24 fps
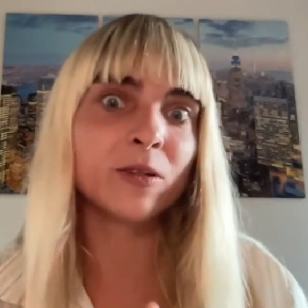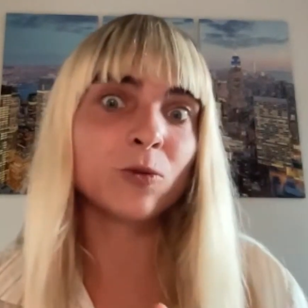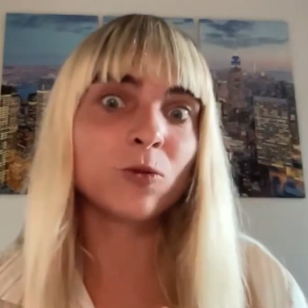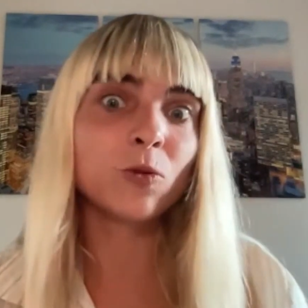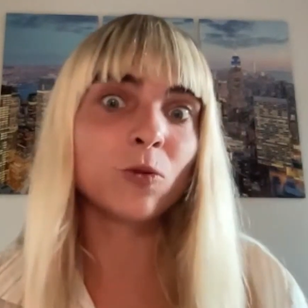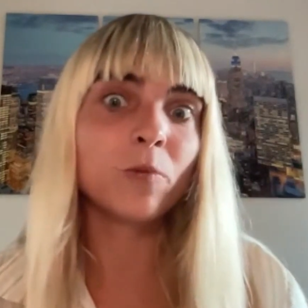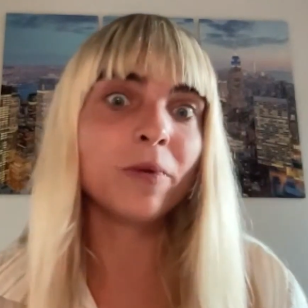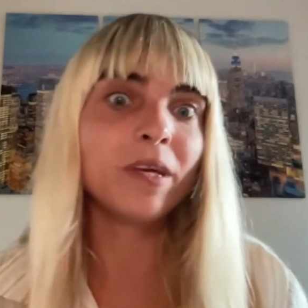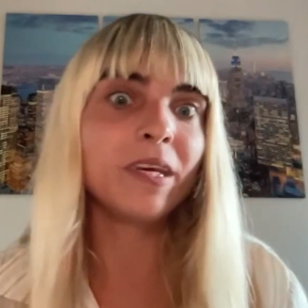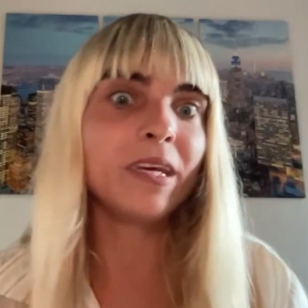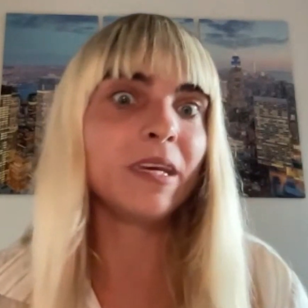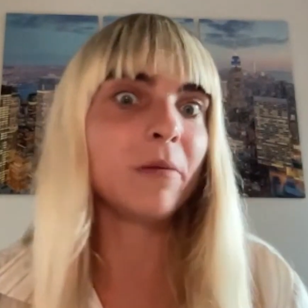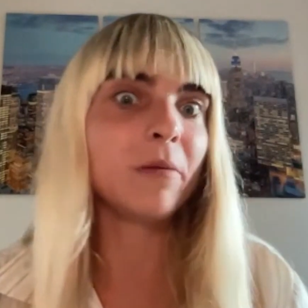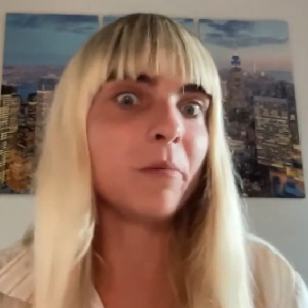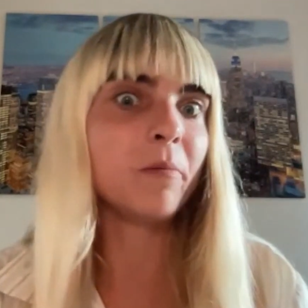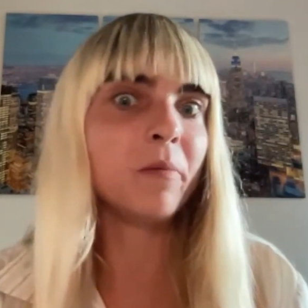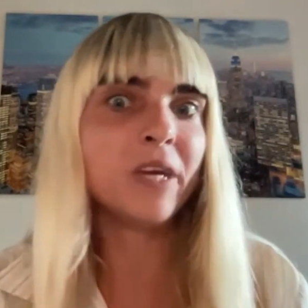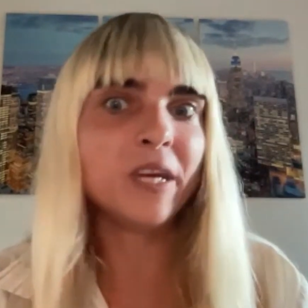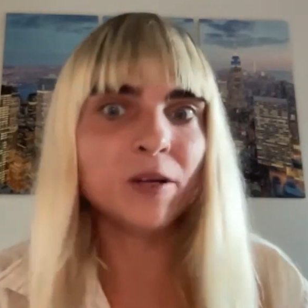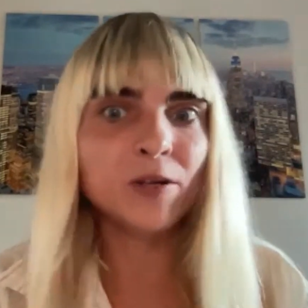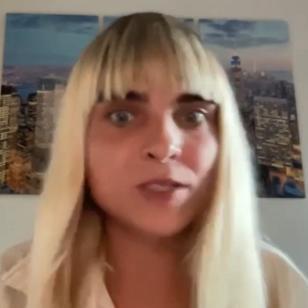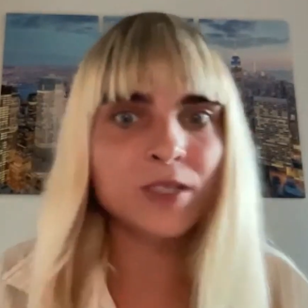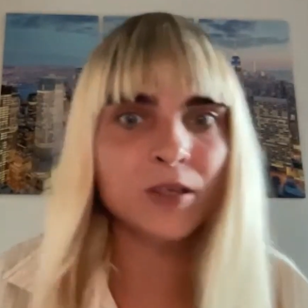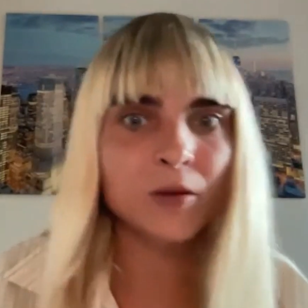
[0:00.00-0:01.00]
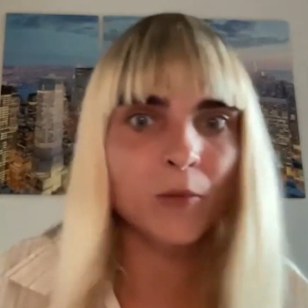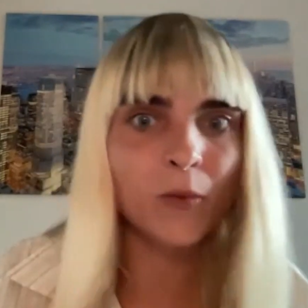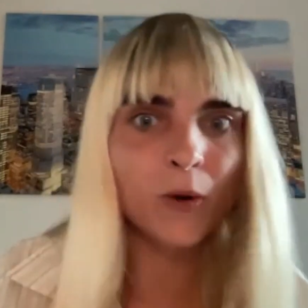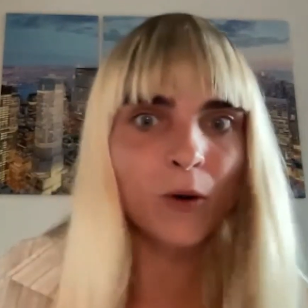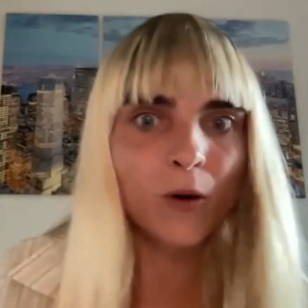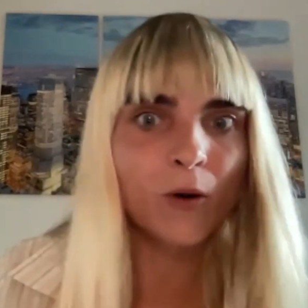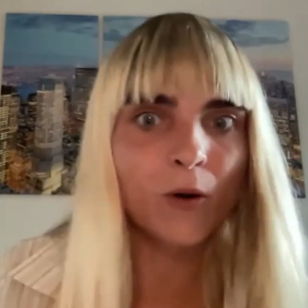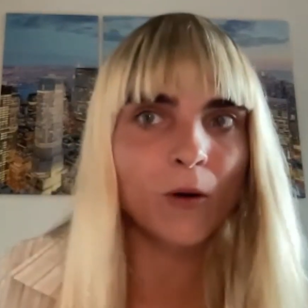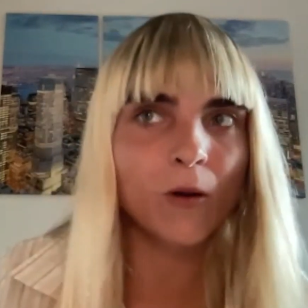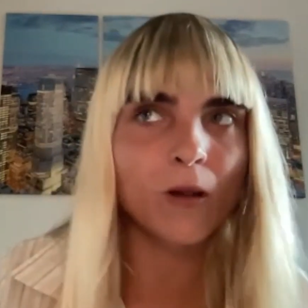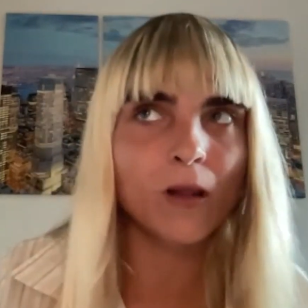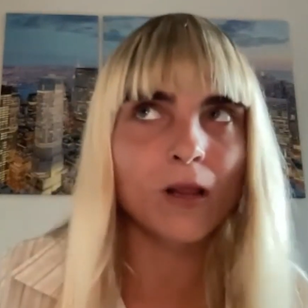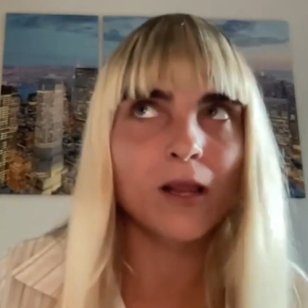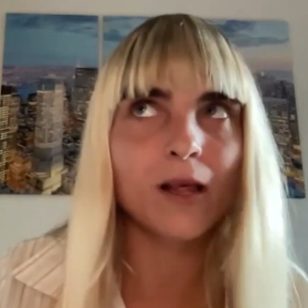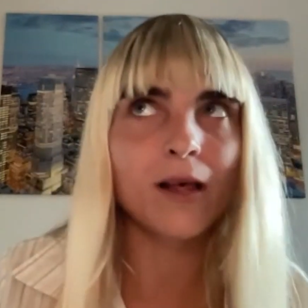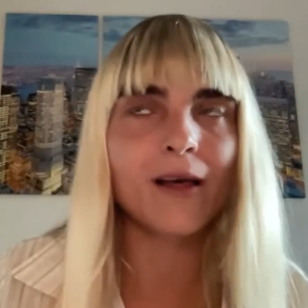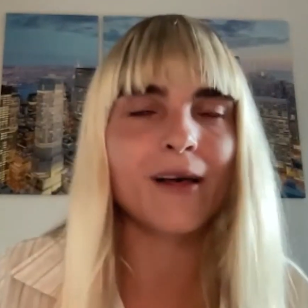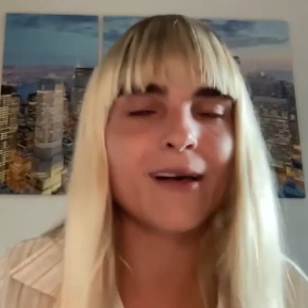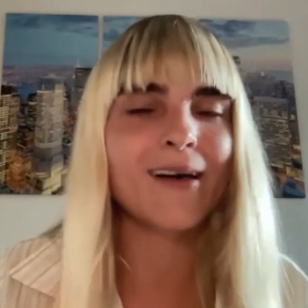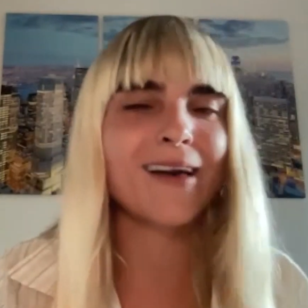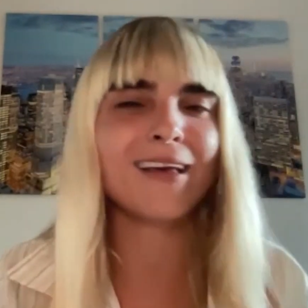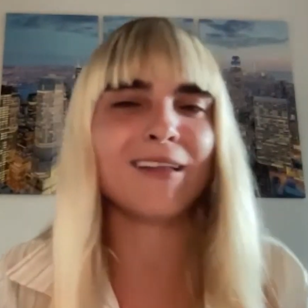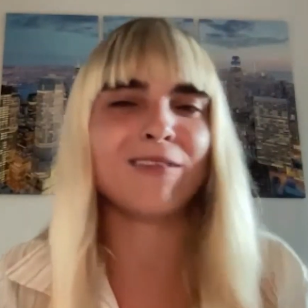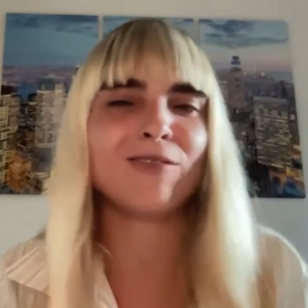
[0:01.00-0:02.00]
to be measurable
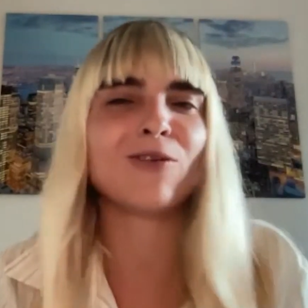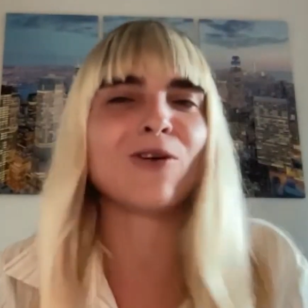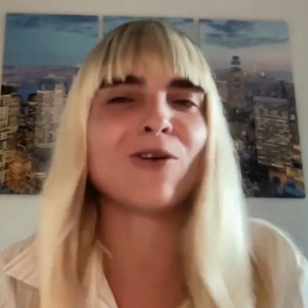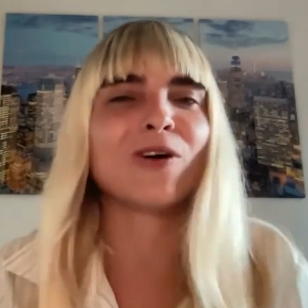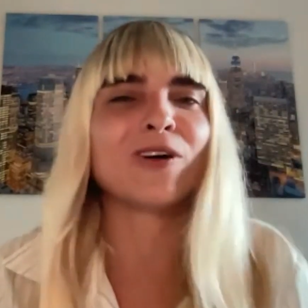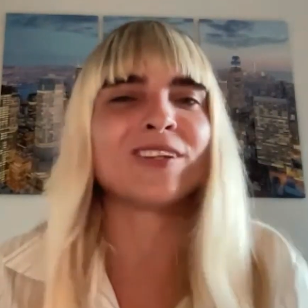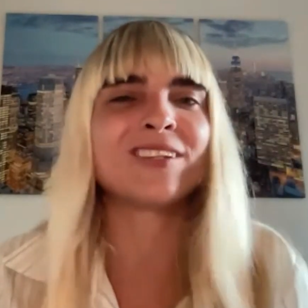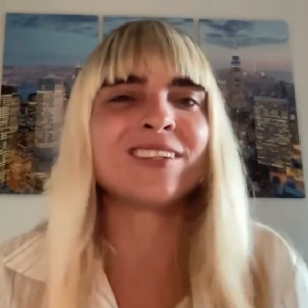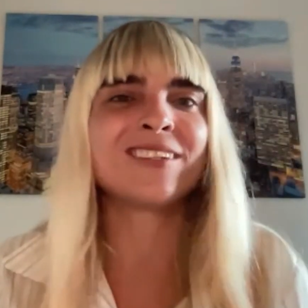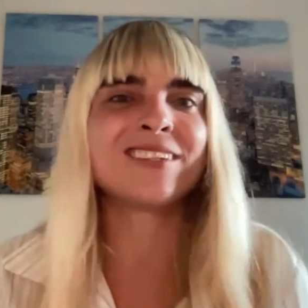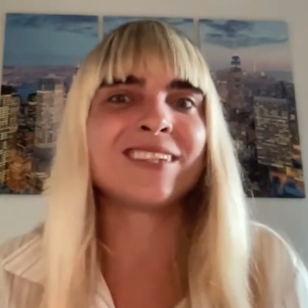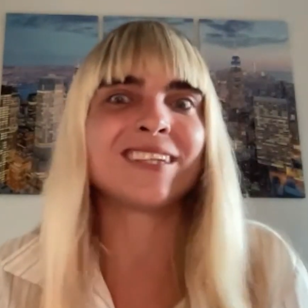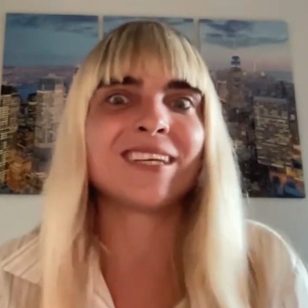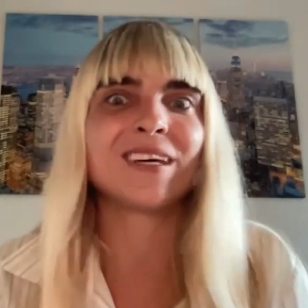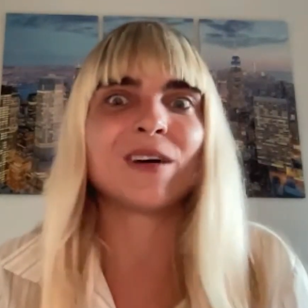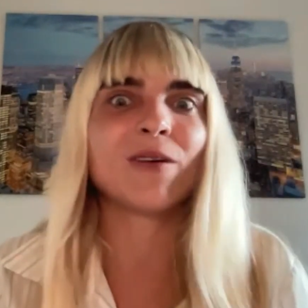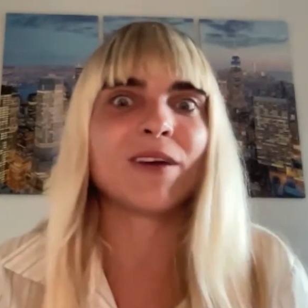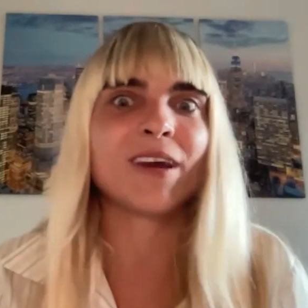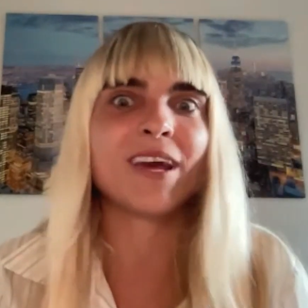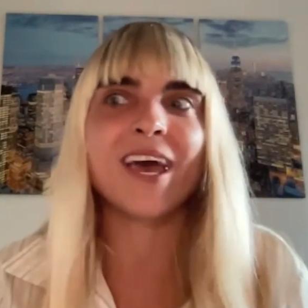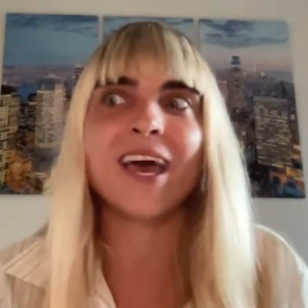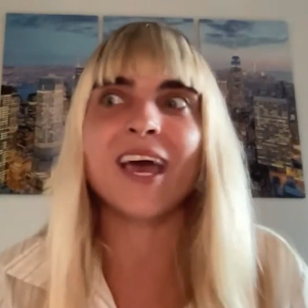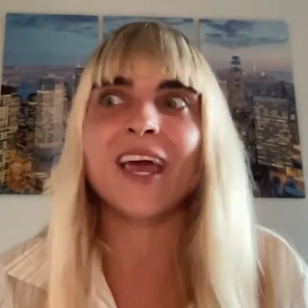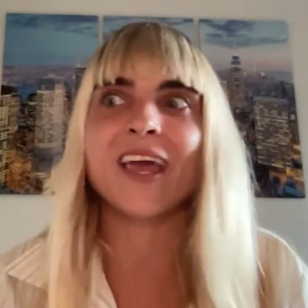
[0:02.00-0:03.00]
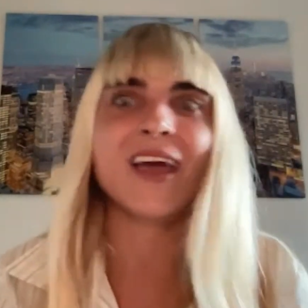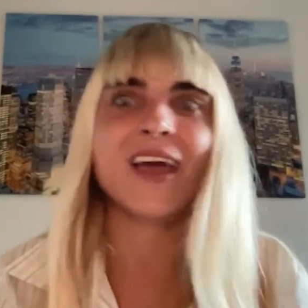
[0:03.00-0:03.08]
and not, okay,